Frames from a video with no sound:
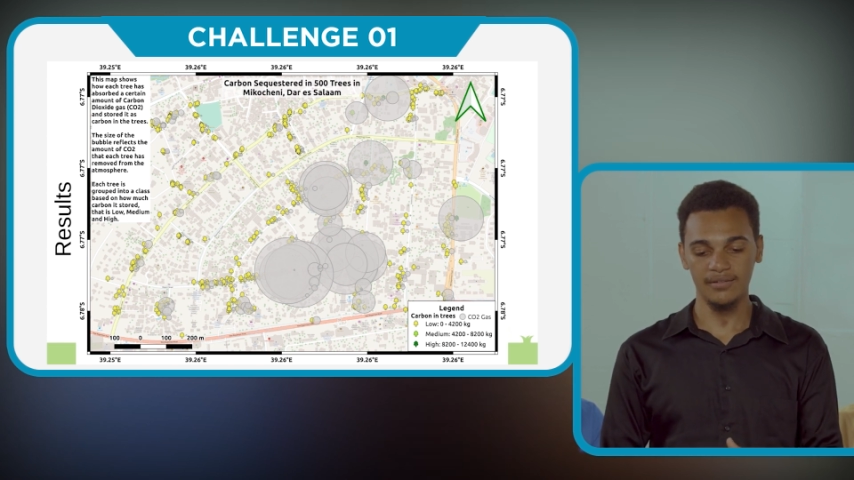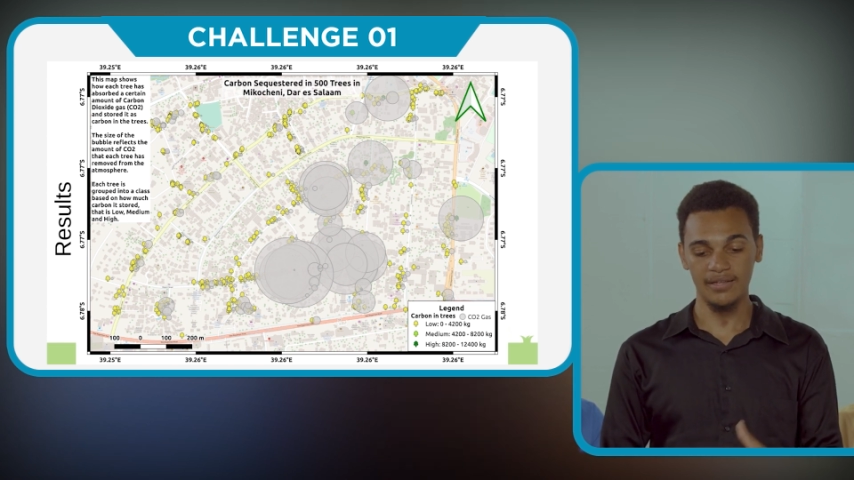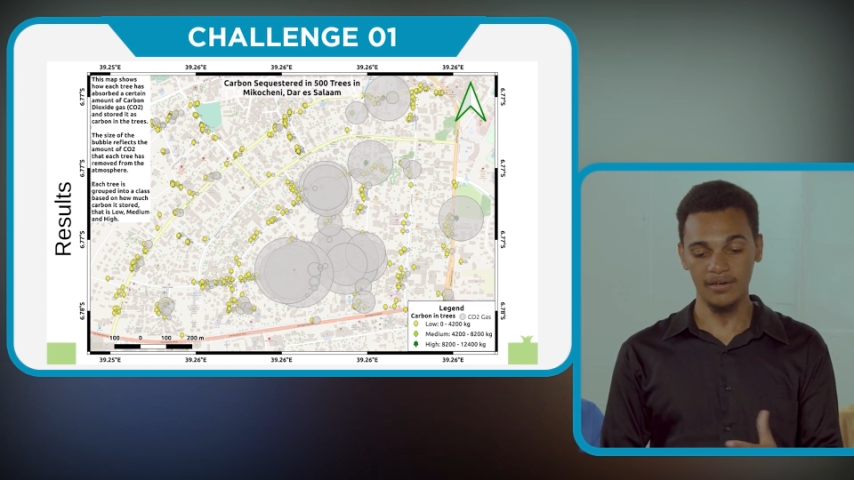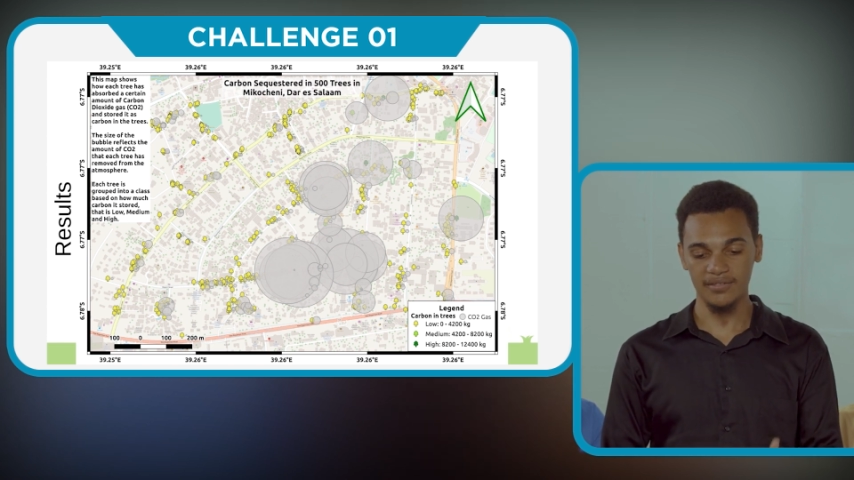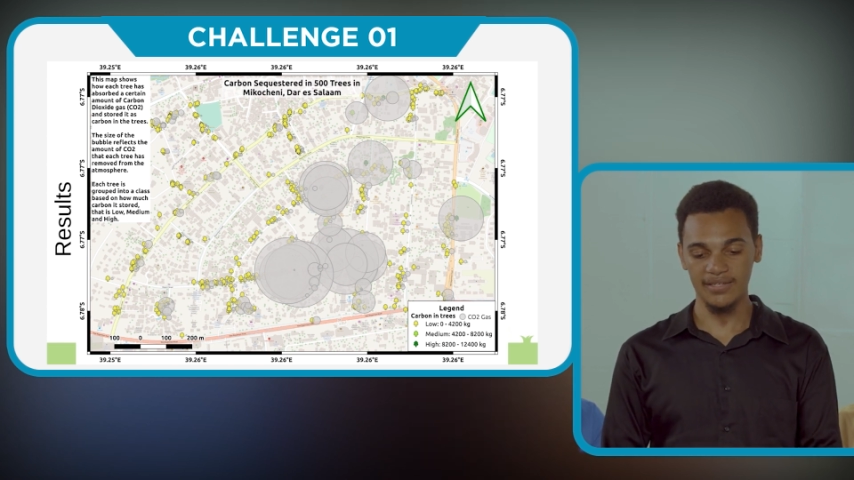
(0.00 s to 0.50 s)

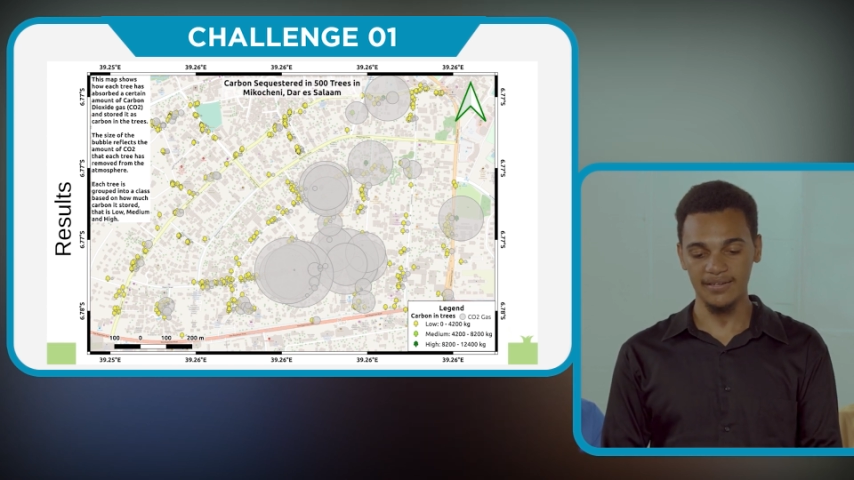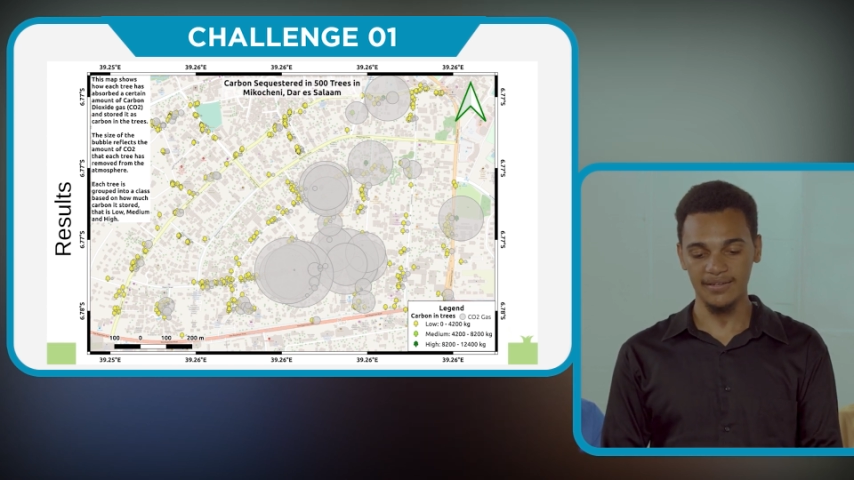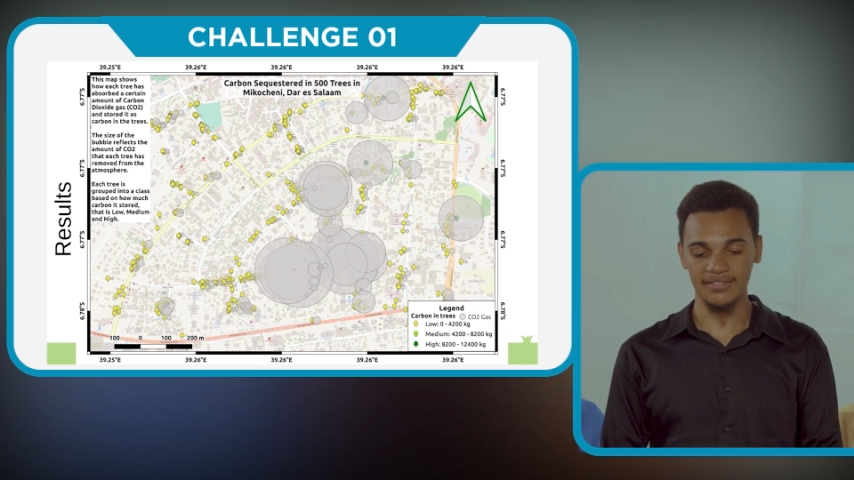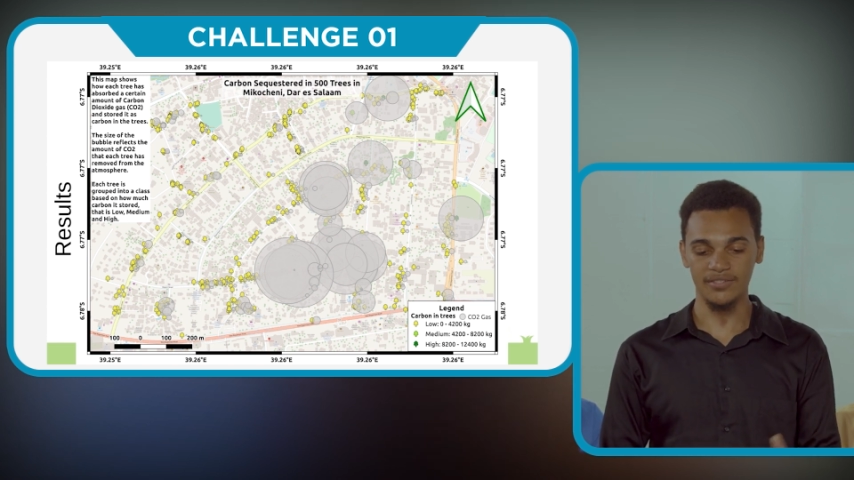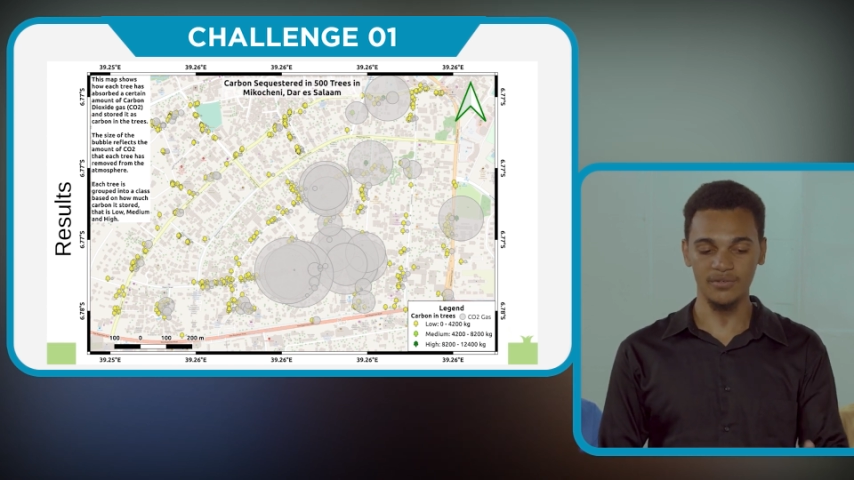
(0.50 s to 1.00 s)
dioxide
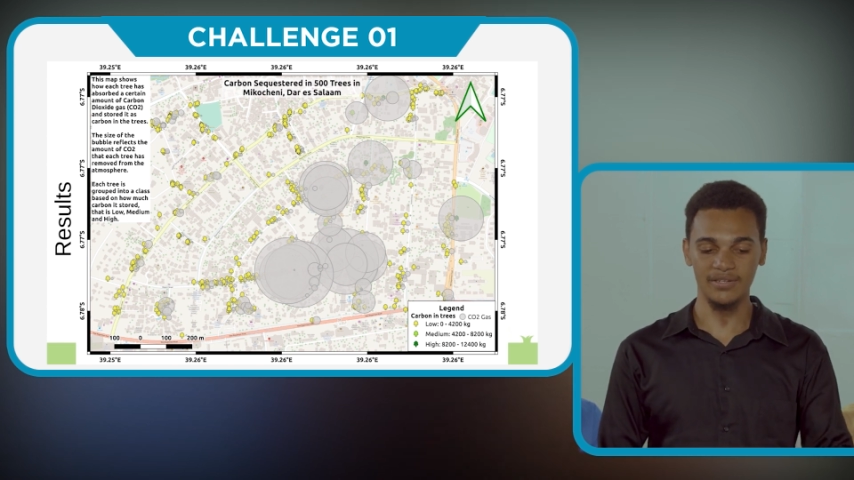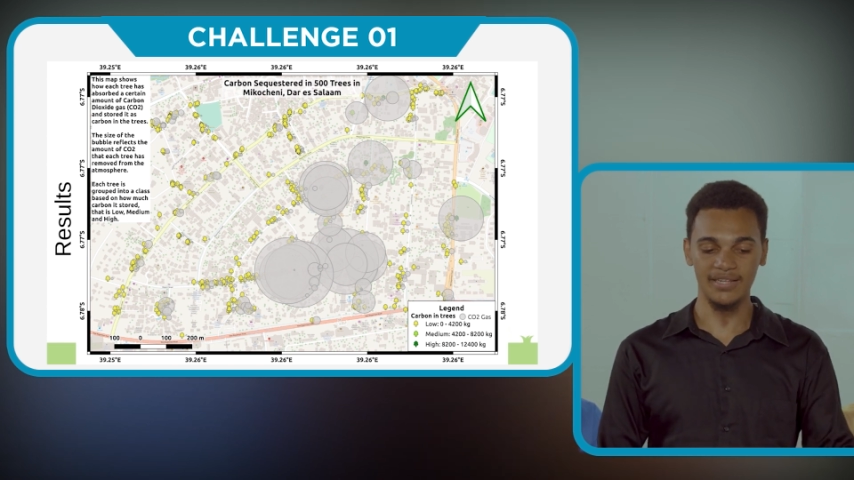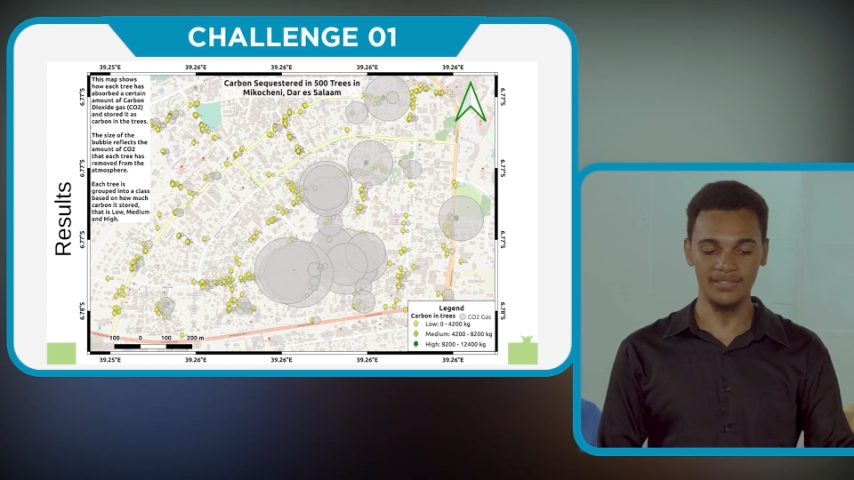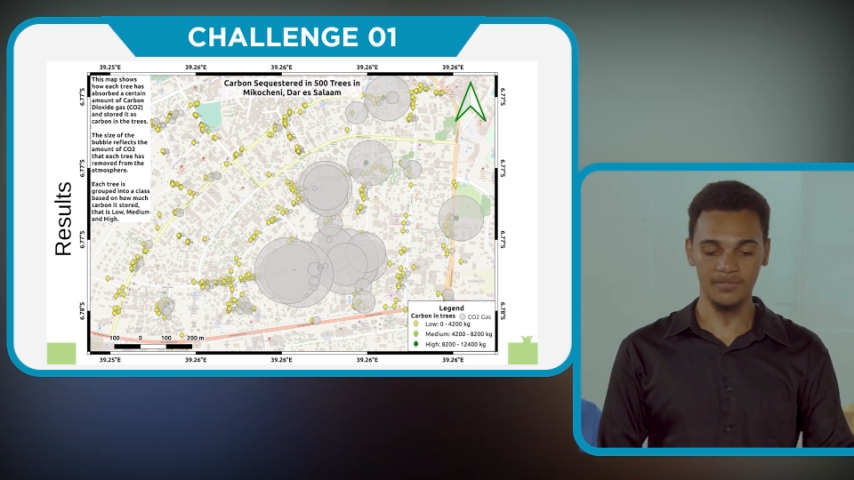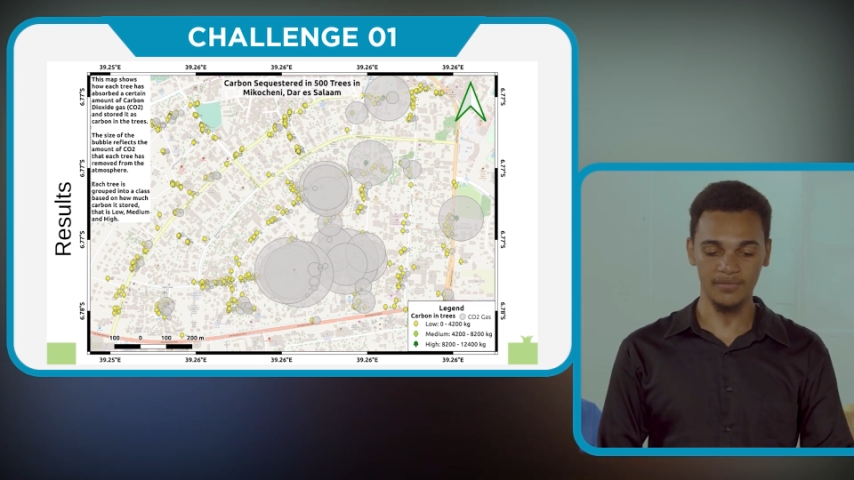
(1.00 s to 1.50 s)
and stored it
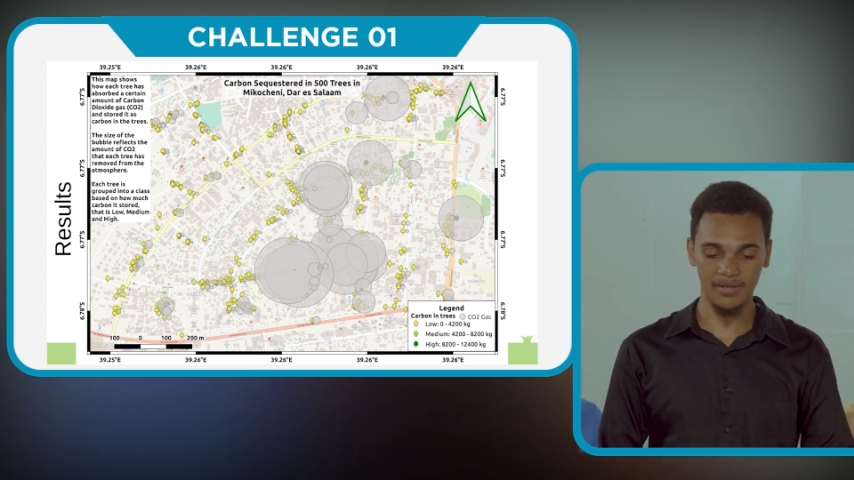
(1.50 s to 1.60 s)
as